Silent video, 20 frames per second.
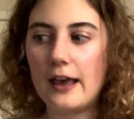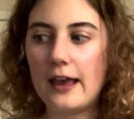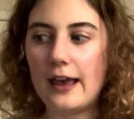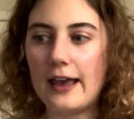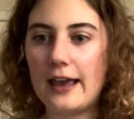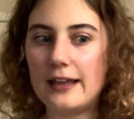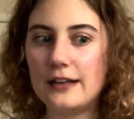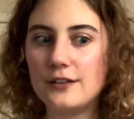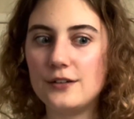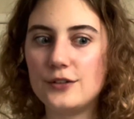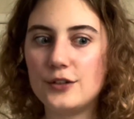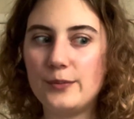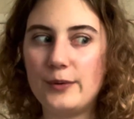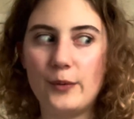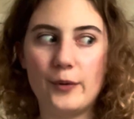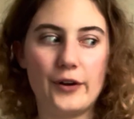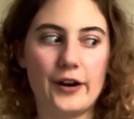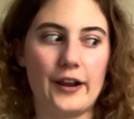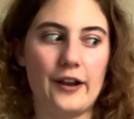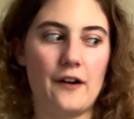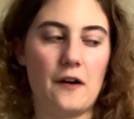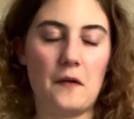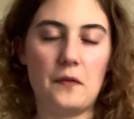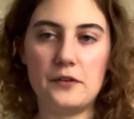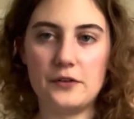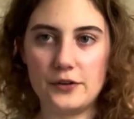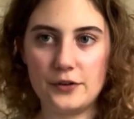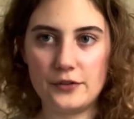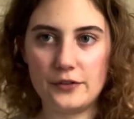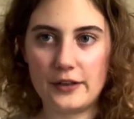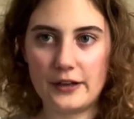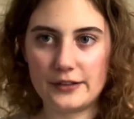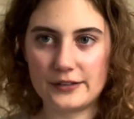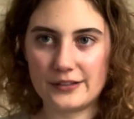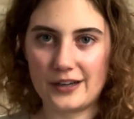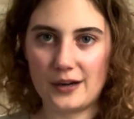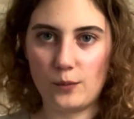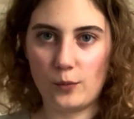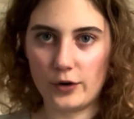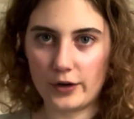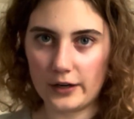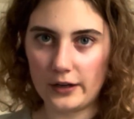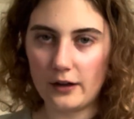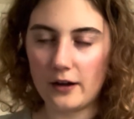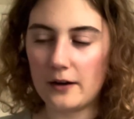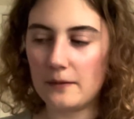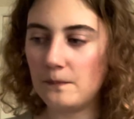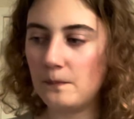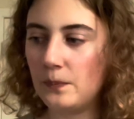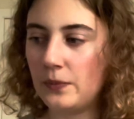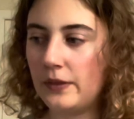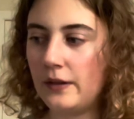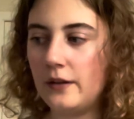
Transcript: and to be working on the new things that I'm working on.